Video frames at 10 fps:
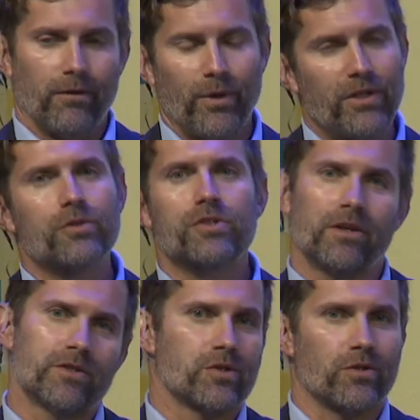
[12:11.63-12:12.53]
We do
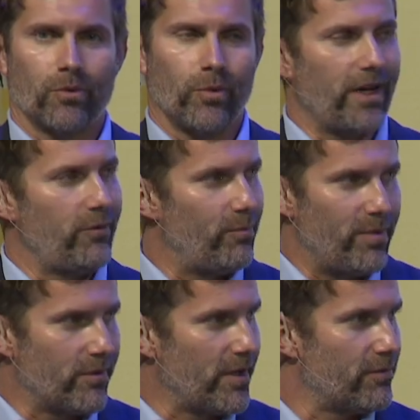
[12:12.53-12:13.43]
things a certain way. We've
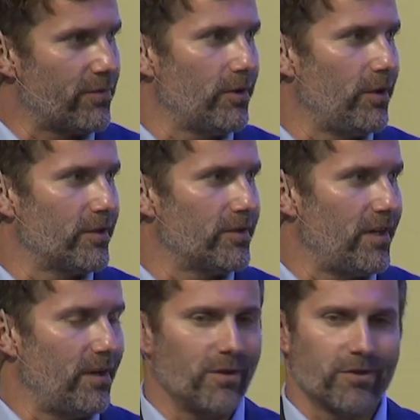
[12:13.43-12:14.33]
been around for a long
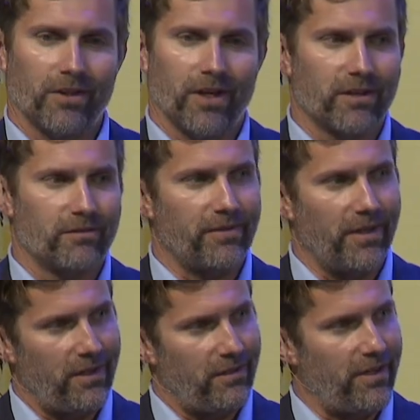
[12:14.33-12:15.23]
time. There's a lot of
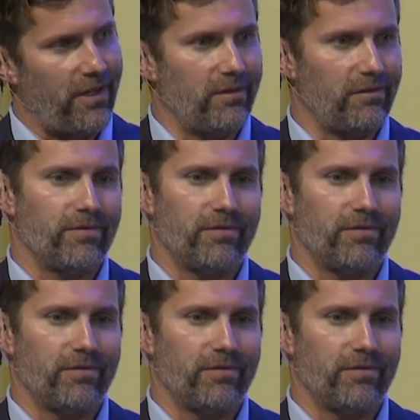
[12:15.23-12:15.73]
innovative